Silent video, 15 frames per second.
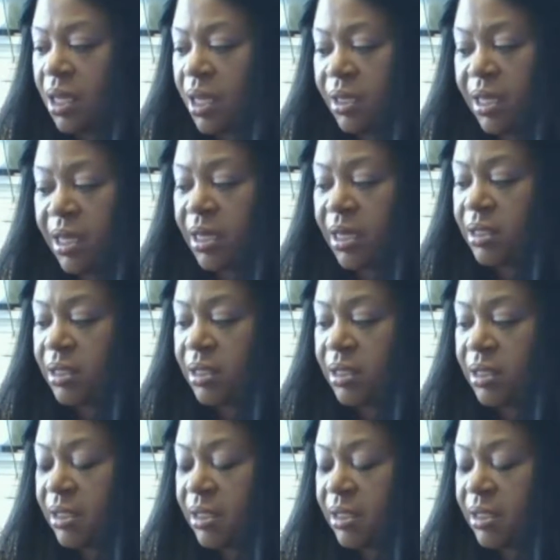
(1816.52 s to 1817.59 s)
And like I said,
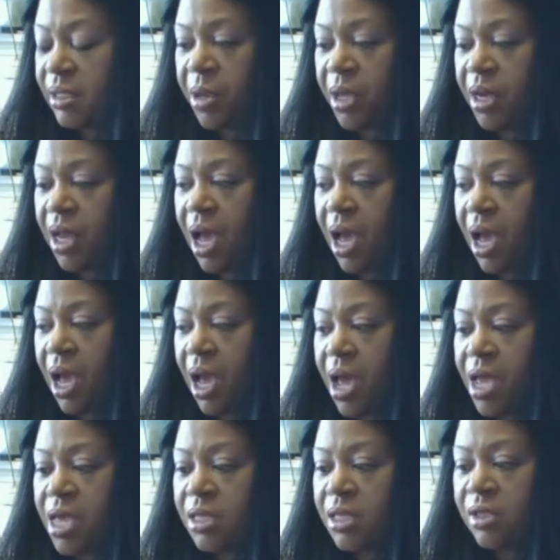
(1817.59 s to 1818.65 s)
I soap at
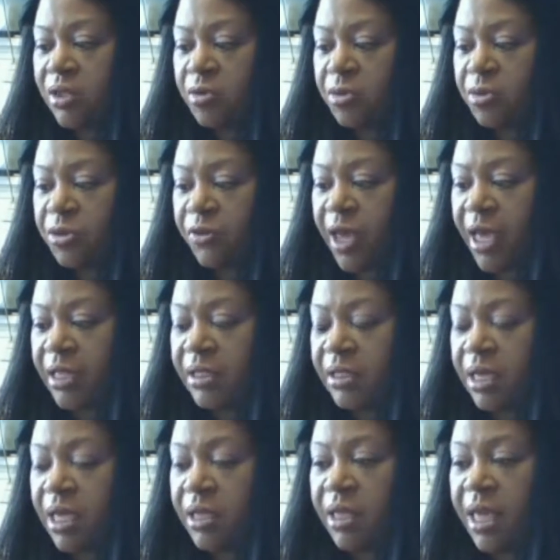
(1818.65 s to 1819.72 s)
high
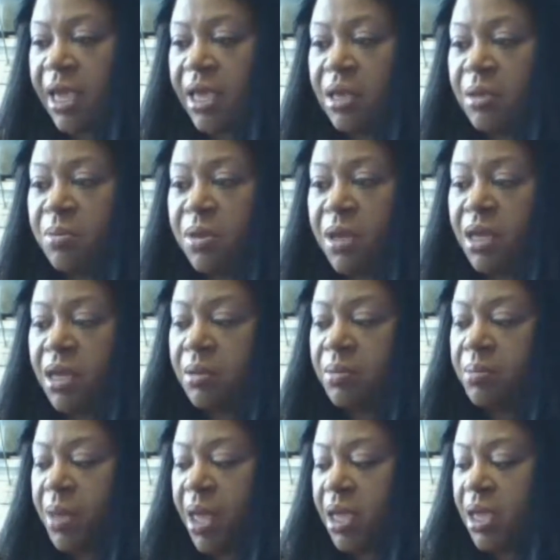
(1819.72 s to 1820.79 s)
superfats, and that can
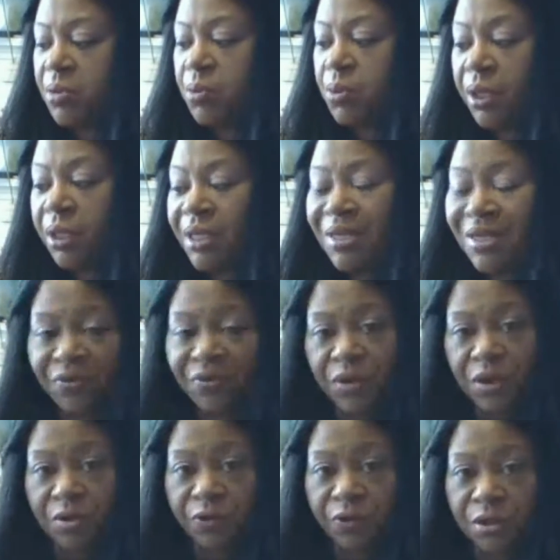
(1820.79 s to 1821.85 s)
make it really
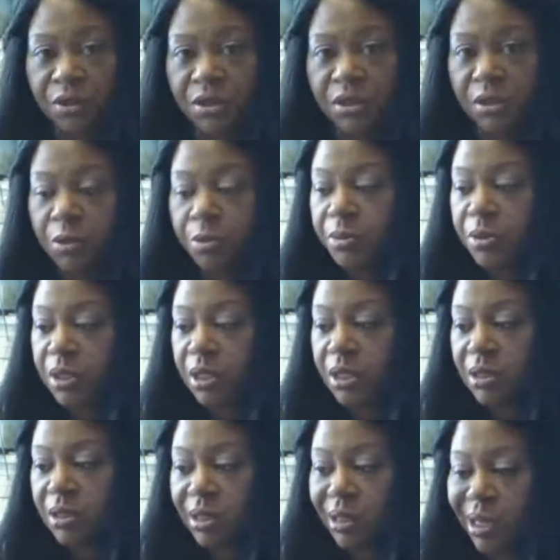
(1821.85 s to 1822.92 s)
difficult for the soap
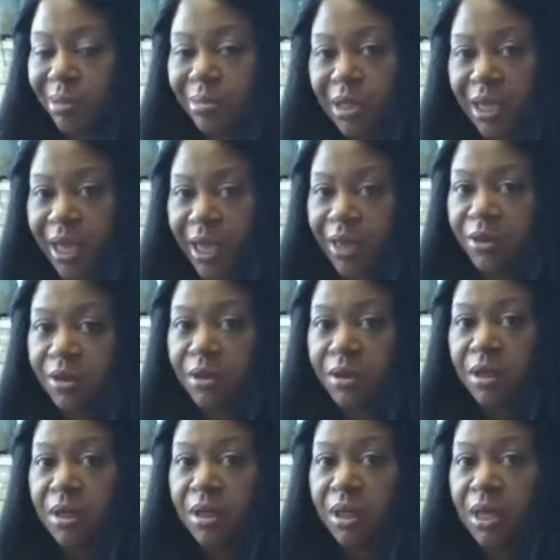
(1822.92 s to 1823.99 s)
to come
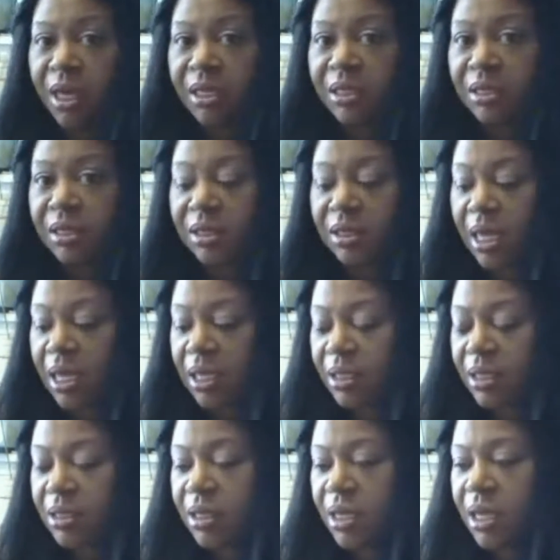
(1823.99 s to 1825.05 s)
together as a
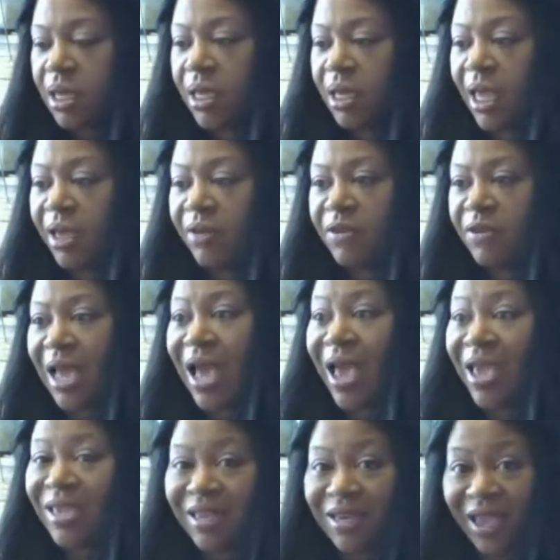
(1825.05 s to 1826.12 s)
solid and have an
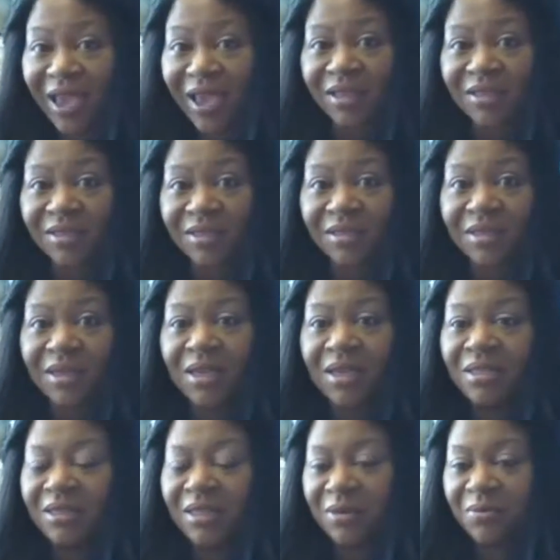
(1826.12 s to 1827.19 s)
INS
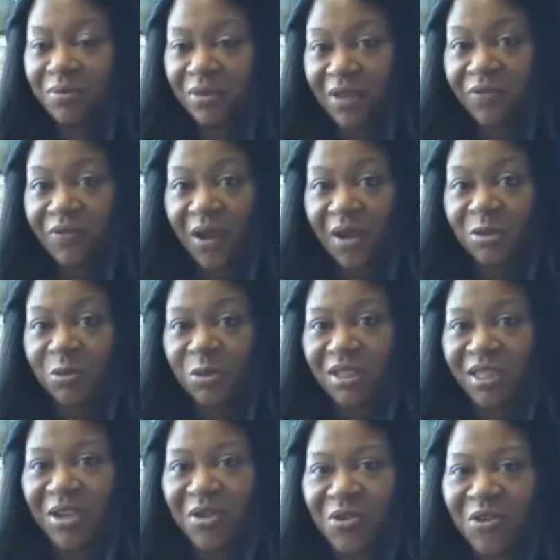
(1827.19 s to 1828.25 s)
that falls
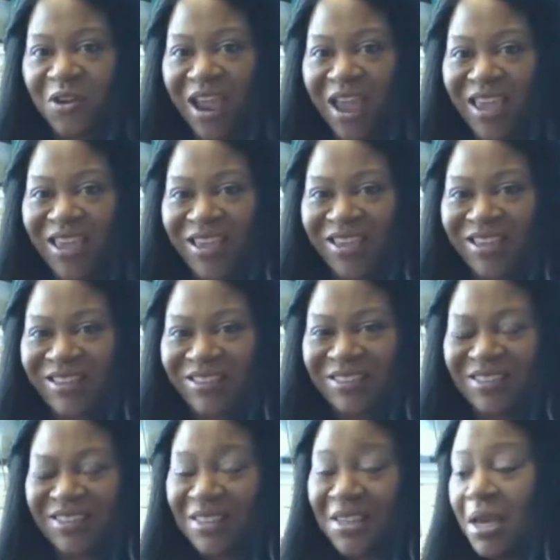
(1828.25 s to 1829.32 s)
within
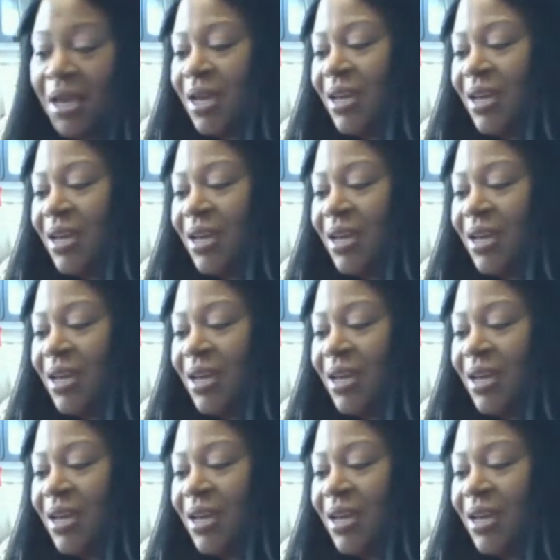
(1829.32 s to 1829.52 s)
range.